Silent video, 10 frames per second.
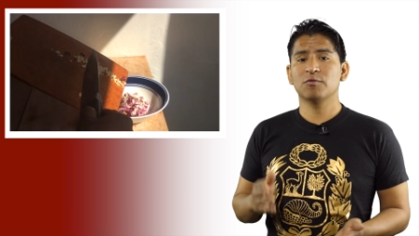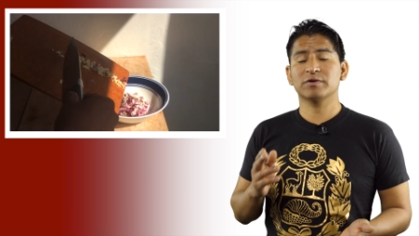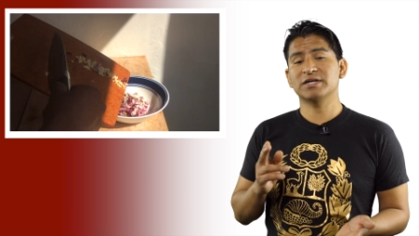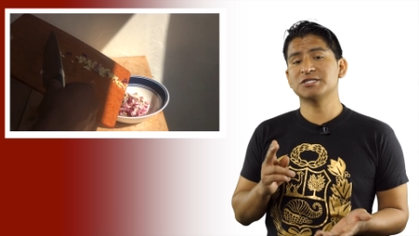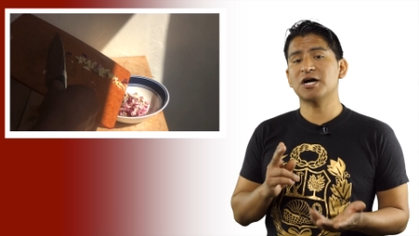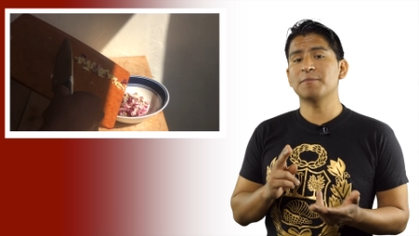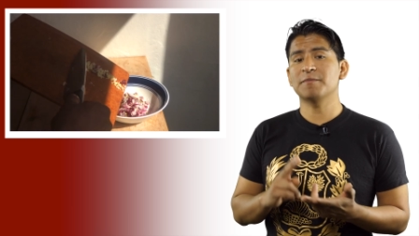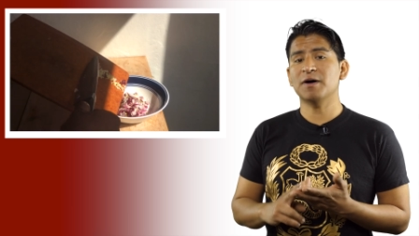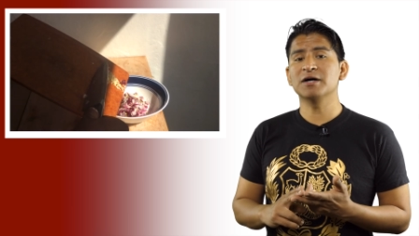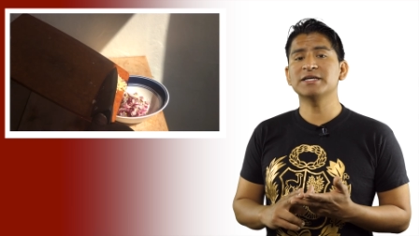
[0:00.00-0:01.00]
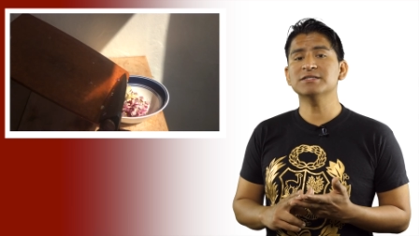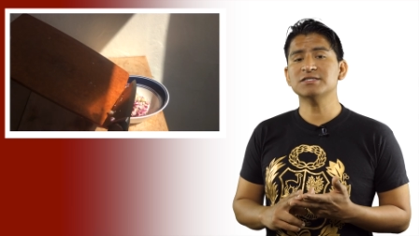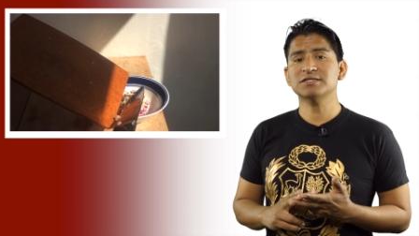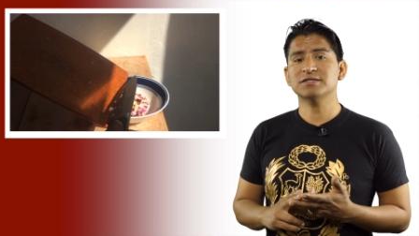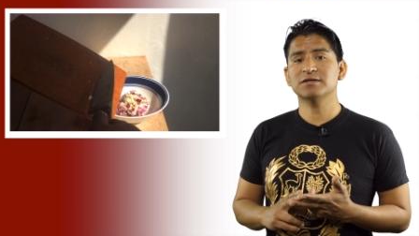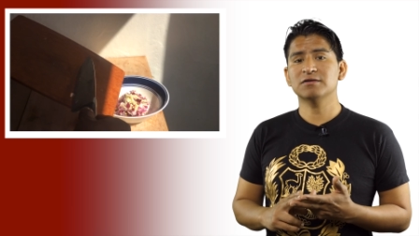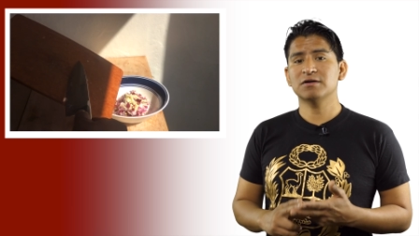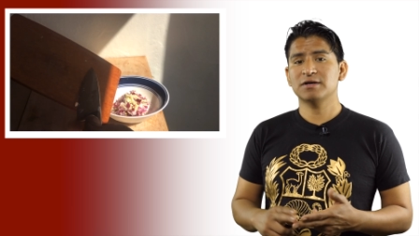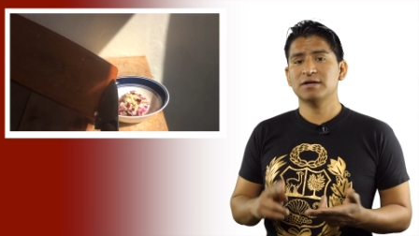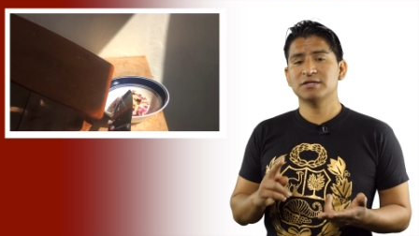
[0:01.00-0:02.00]
We're going to chop up onions,
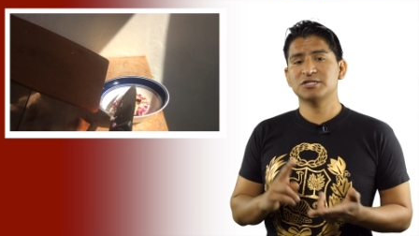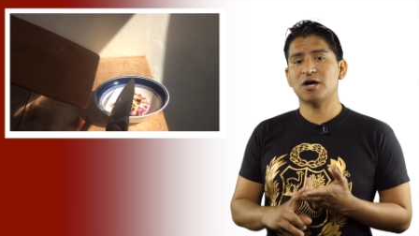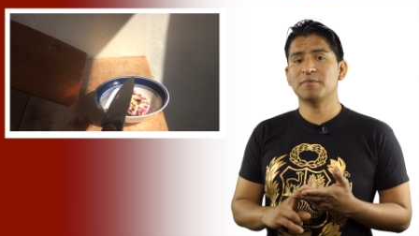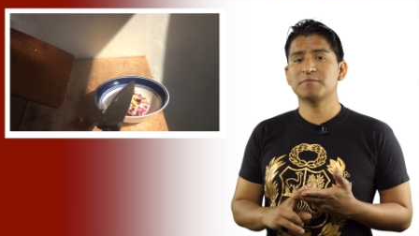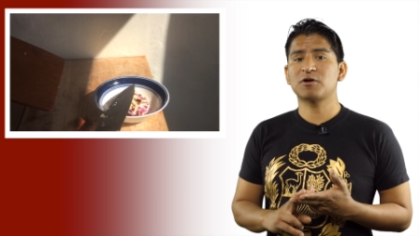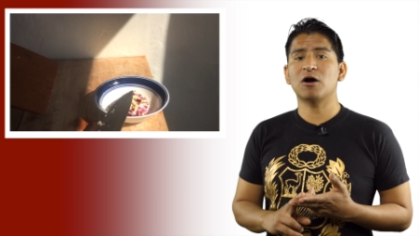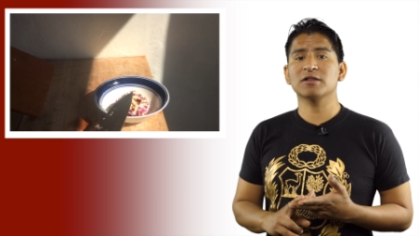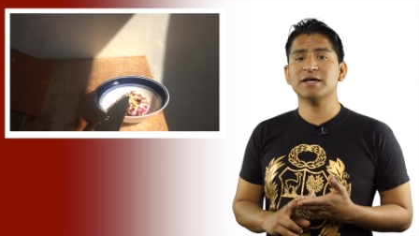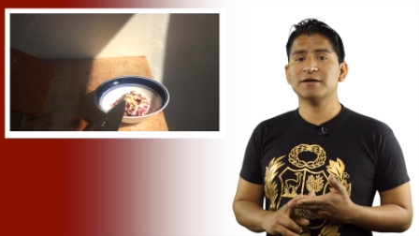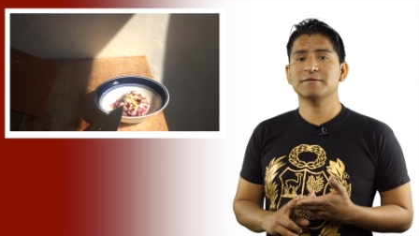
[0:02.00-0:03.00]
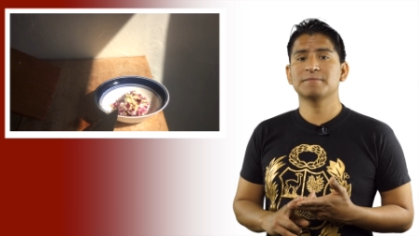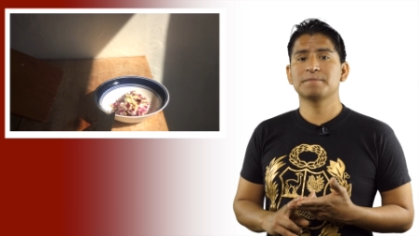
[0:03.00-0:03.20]
chop up garlic,